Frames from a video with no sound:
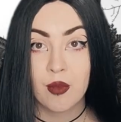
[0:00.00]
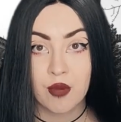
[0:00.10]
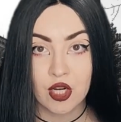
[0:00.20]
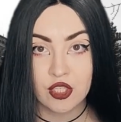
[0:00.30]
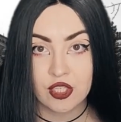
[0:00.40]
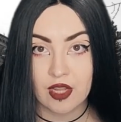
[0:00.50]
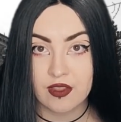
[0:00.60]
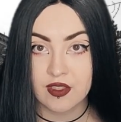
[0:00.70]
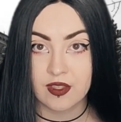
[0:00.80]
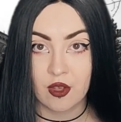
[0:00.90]
Perched on
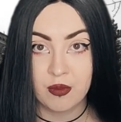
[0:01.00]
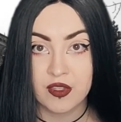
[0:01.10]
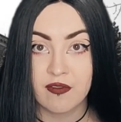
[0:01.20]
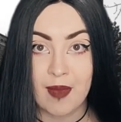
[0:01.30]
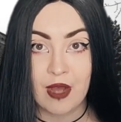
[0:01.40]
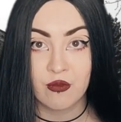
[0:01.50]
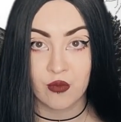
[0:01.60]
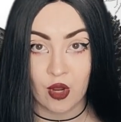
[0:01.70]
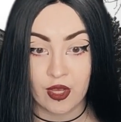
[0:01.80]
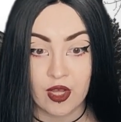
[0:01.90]
the slopes of Mount
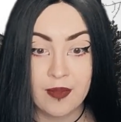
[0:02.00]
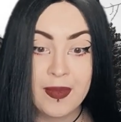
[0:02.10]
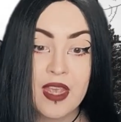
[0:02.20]
Royal,